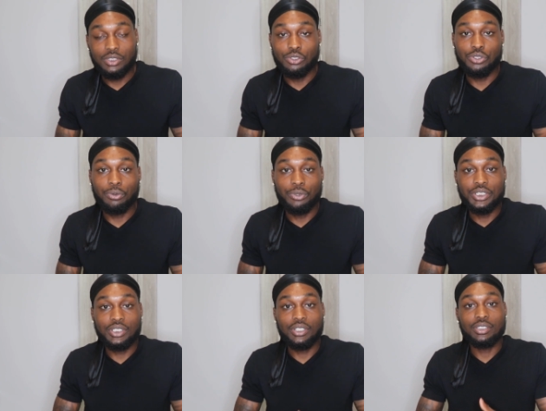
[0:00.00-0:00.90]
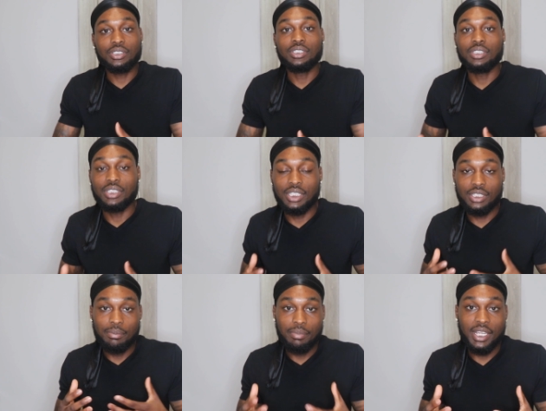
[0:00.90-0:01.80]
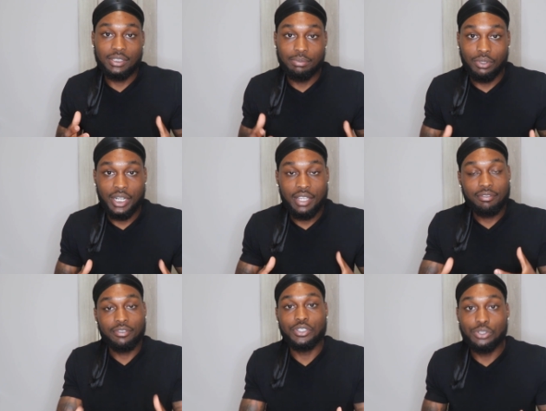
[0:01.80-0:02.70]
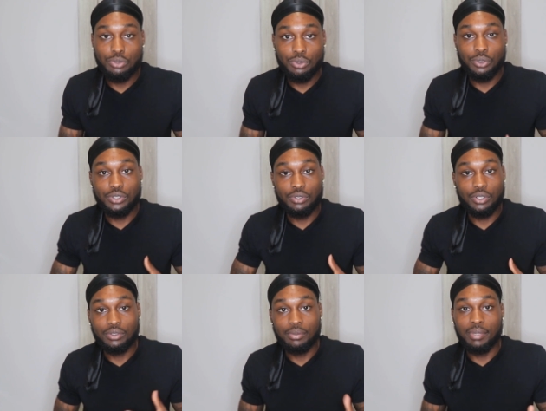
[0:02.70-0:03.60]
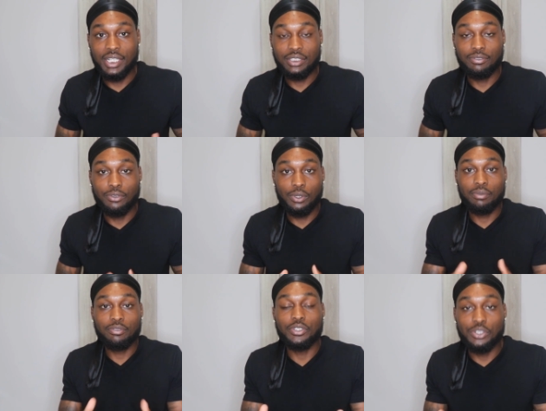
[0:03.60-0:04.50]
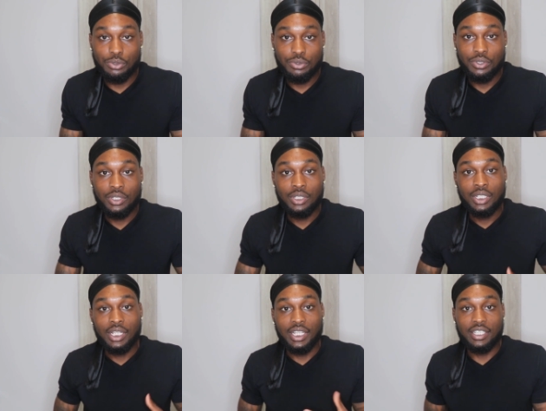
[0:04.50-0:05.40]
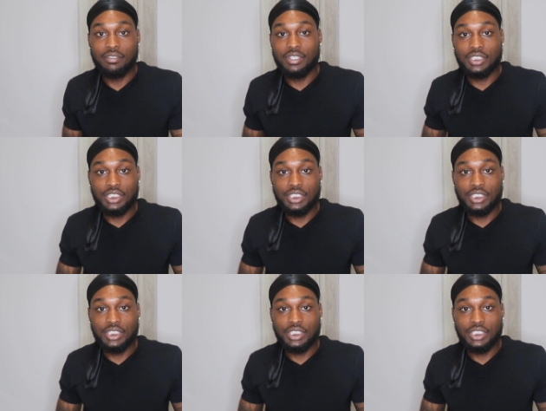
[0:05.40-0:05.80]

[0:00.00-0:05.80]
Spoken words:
do your research, get the best brand for you, or you know, the best form for you, and give it a